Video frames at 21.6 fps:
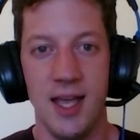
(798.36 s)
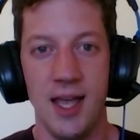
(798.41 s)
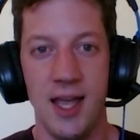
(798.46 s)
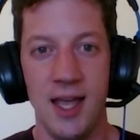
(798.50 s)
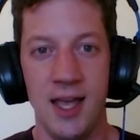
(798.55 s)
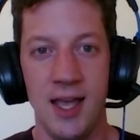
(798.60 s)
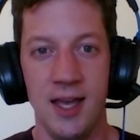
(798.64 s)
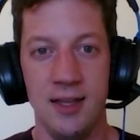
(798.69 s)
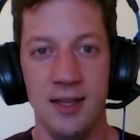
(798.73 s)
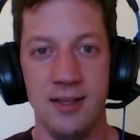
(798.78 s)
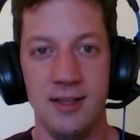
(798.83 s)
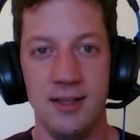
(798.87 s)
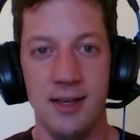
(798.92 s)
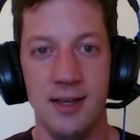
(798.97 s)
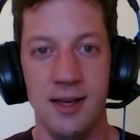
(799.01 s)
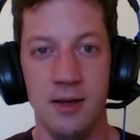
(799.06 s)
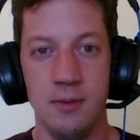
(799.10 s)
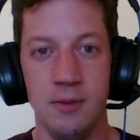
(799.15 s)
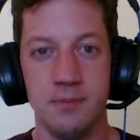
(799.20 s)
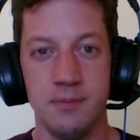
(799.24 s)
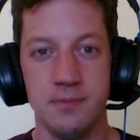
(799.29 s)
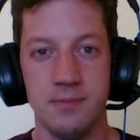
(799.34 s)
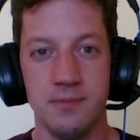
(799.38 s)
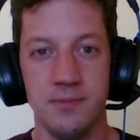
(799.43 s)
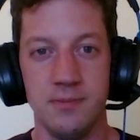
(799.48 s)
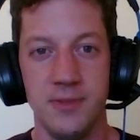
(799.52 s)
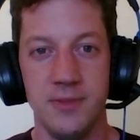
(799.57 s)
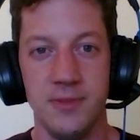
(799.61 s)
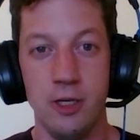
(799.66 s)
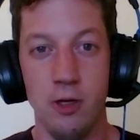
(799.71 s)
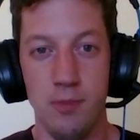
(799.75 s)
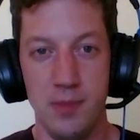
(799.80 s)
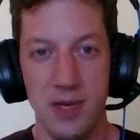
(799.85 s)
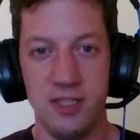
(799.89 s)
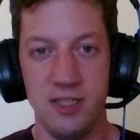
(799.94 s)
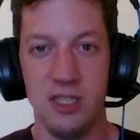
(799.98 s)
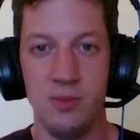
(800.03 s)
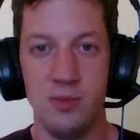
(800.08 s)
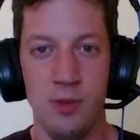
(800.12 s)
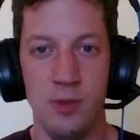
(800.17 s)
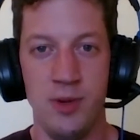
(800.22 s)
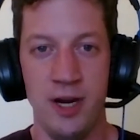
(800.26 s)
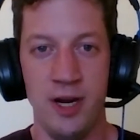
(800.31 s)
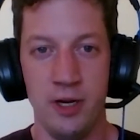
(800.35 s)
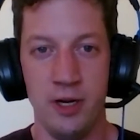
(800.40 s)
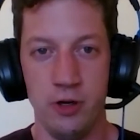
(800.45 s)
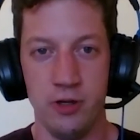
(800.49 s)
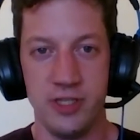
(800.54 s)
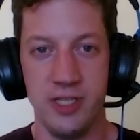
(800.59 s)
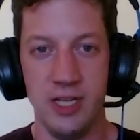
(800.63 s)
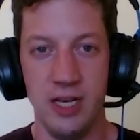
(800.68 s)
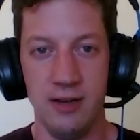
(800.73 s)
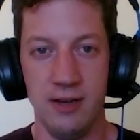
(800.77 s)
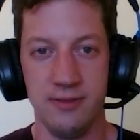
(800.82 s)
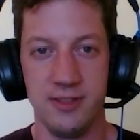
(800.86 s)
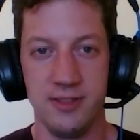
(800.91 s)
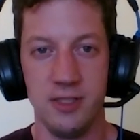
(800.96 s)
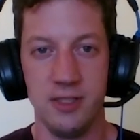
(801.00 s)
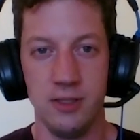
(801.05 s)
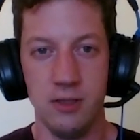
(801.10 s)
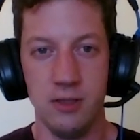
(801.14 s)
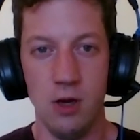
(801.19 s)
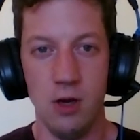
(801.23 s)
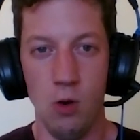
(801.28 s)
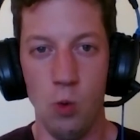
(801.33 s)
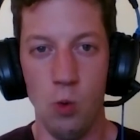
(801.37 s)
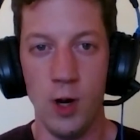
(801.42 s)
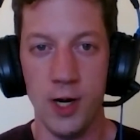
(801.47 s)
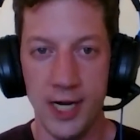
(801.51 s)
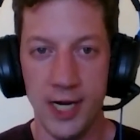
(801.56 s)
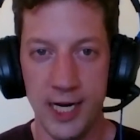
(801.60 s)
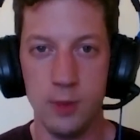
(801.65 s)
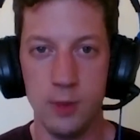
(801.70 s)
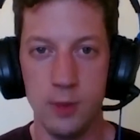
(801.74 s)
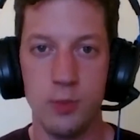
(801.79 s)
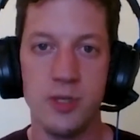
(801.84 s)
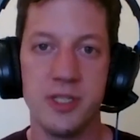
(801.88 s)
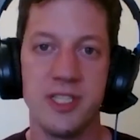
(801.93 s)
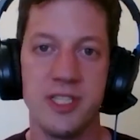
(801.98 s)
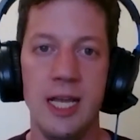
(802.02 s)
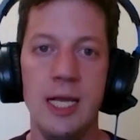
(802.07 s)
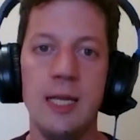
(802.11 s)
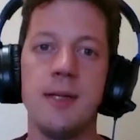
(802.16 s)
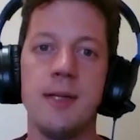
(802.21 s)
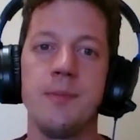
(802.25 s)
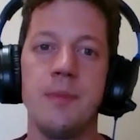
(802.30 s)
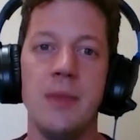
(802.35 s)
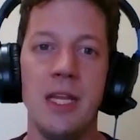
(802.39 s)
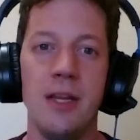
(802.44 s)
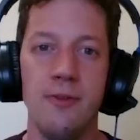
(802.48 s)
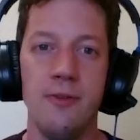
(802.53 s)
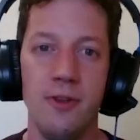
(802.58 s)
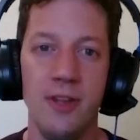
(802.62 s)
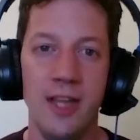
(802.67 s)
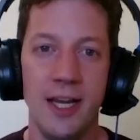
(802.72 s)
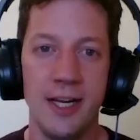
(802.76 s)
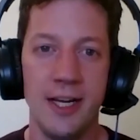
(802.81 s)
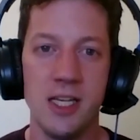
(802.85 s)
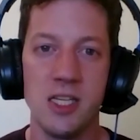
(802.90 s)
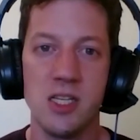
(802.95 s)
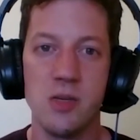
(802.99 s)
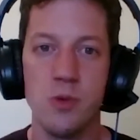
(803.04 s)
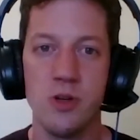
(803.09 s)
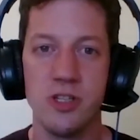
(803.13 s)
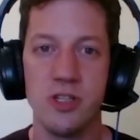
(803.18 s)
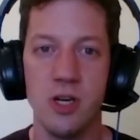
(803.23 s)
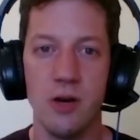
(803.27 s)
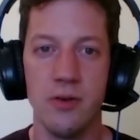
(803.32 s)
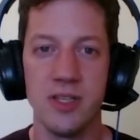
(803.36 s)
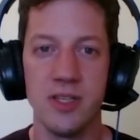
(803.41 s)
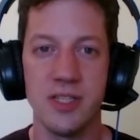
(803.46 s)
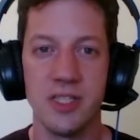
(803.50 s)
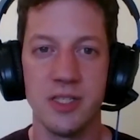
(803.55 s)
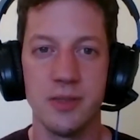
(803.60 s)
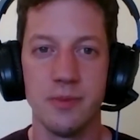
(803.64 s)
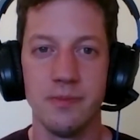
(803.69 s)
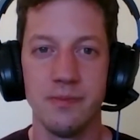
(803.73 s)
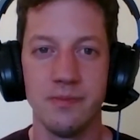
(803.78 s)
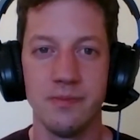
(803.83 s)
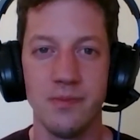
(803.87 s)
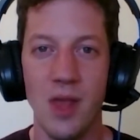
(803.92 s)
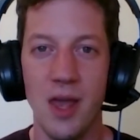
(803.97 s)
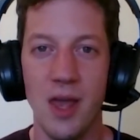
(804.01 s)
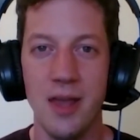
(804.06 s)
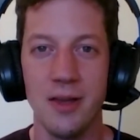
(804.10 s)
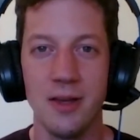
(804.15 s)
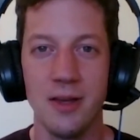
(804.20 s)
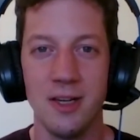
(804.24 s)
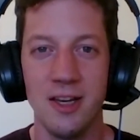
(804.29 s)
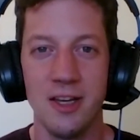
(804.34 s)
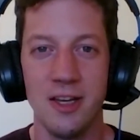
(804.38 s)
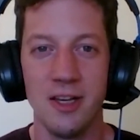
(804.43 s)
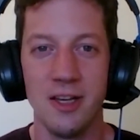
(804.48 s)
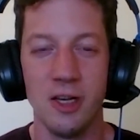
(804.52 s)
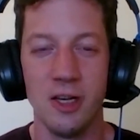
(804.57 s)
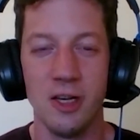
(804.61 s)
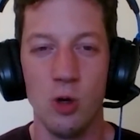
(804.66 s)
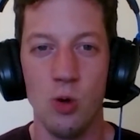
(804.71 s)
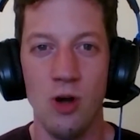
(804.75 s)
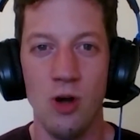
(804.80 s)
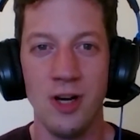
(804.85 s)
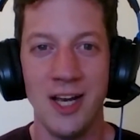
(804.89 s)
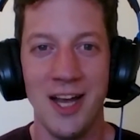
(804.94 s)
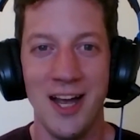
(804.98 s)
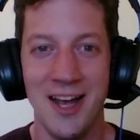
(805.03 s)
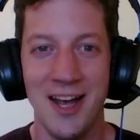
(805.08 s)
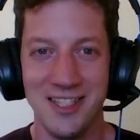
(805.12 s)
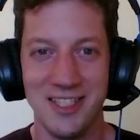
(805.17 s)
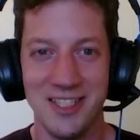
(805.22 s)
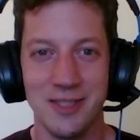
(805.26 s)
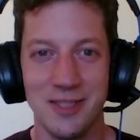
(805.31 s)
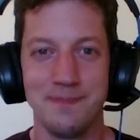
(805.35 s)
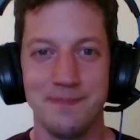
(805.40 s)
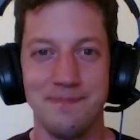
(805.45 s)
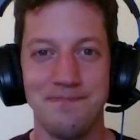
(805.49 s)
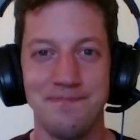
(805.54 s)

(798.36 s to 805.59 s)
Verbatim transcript: and um, that you're mentally preparing yourself to go 100% for that customer service. Well, guys,